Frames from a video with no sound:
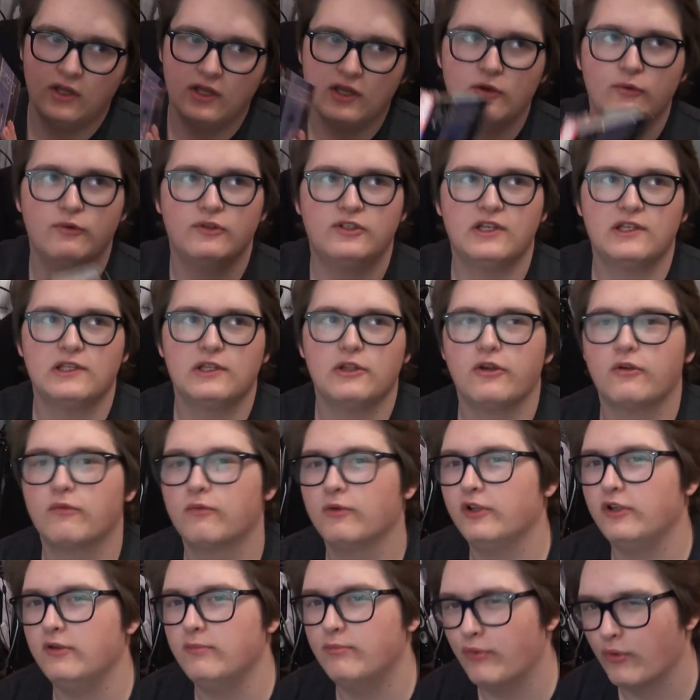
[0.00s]
it would just look
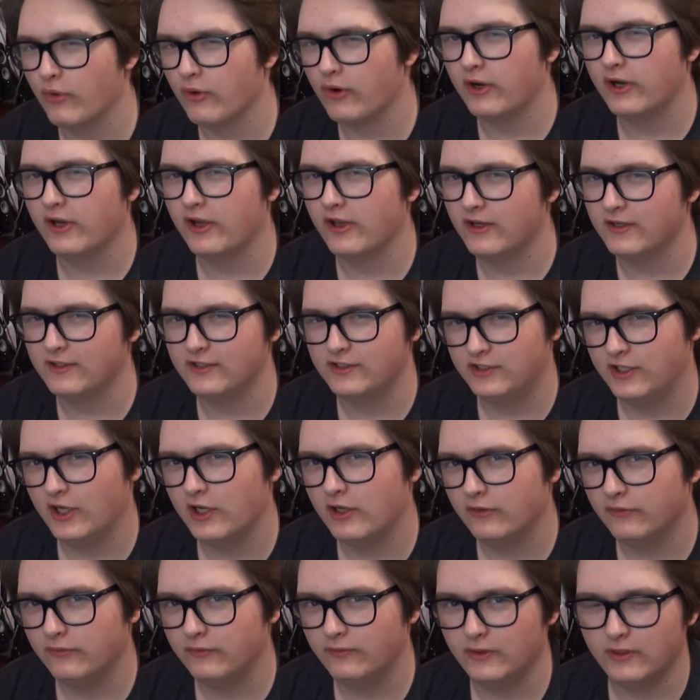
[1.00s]
really boring on a
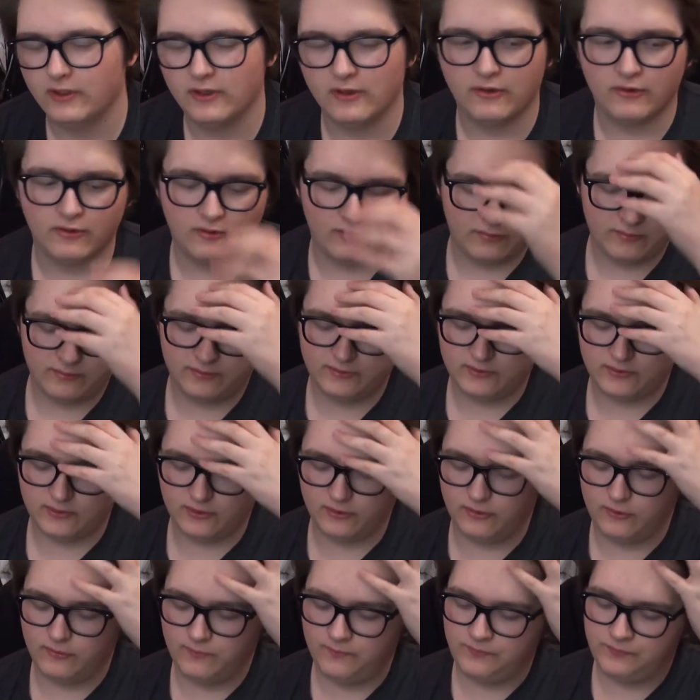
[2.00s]
shelf, you know?
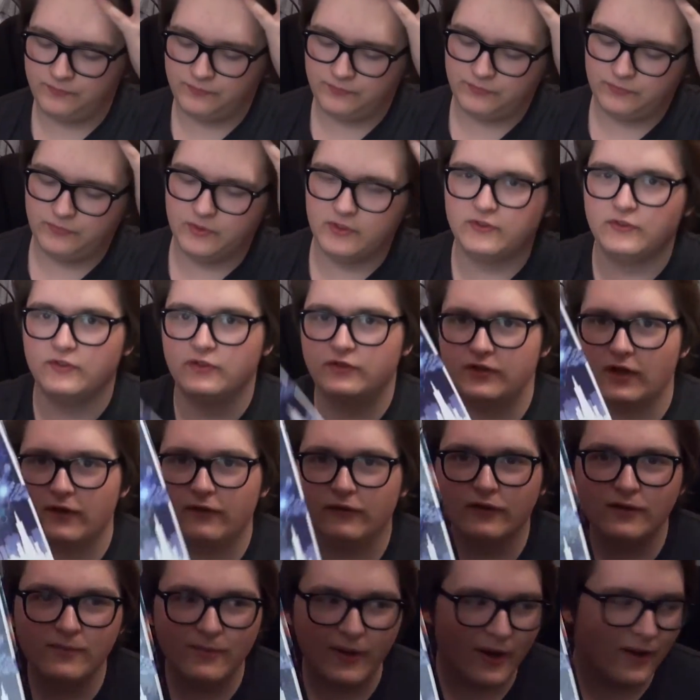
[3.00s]
So this is
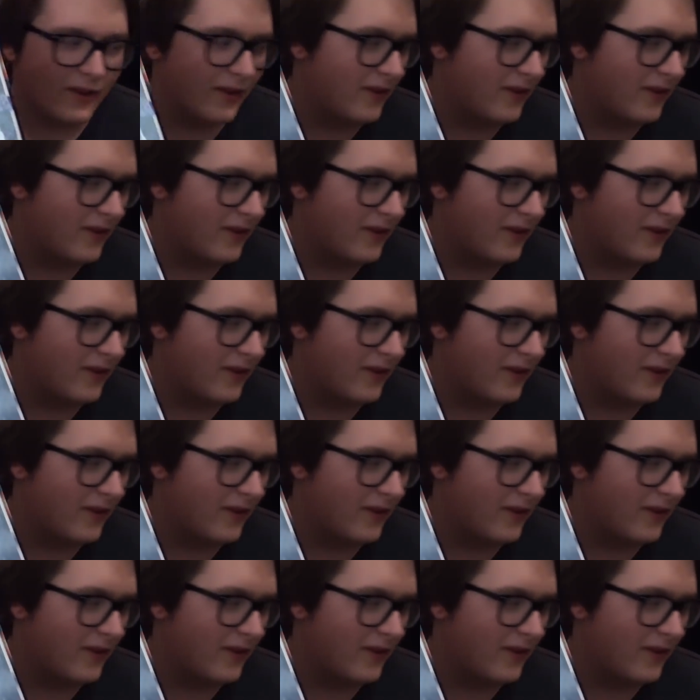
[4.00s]
definitely better